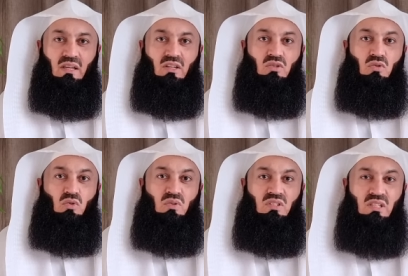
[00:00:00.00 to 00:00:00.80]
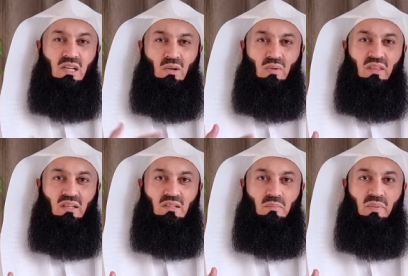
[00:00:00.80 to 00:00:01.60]
So you deal with
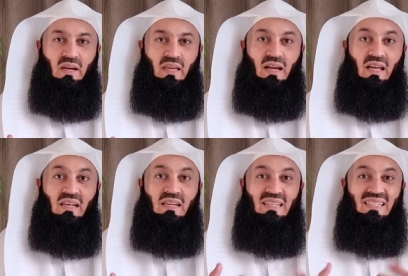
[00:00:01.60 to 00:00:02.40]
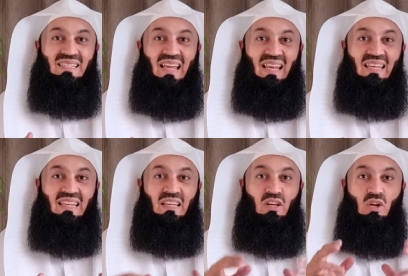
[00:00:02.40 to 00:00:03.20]
it by
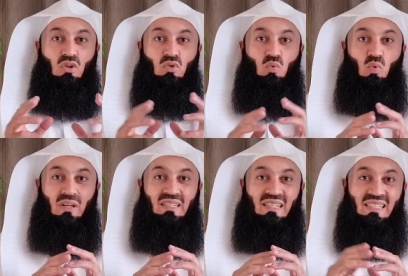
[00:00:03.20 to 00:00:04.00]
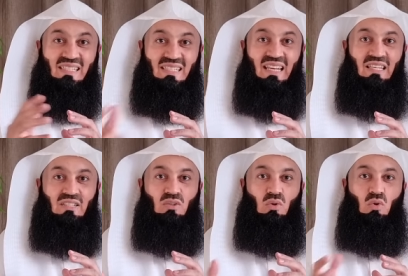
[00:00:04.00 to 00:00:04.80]
understanding to what
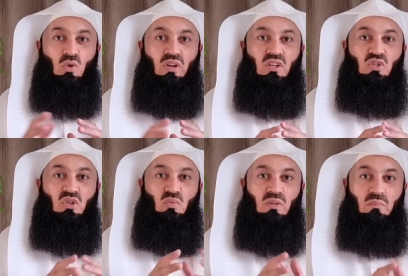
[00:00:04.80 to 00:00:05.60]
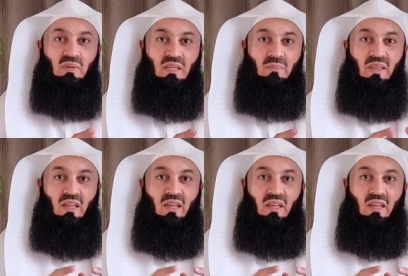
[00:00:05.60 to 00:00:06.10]
extent your connection will be.